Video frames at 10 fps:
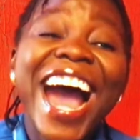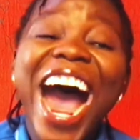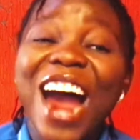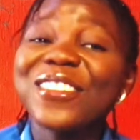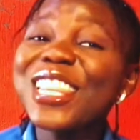
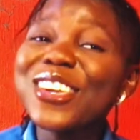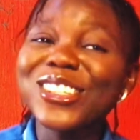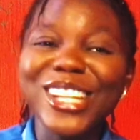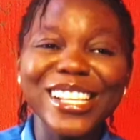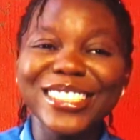I really
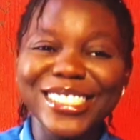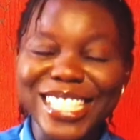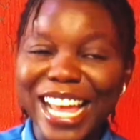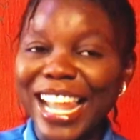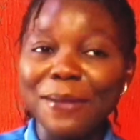usually use
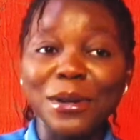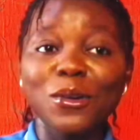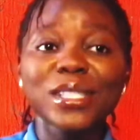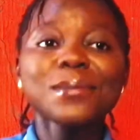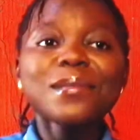that
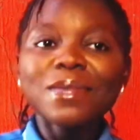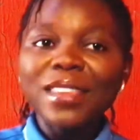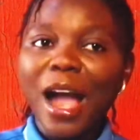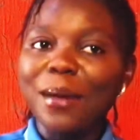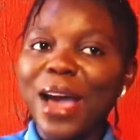because
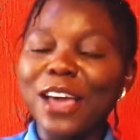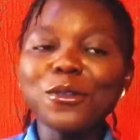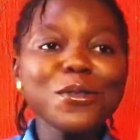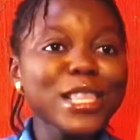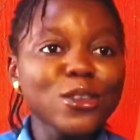I
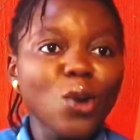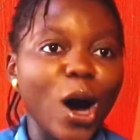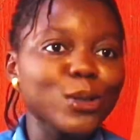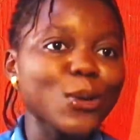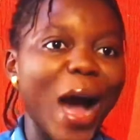don't really know
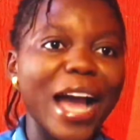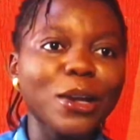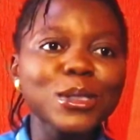how to iron.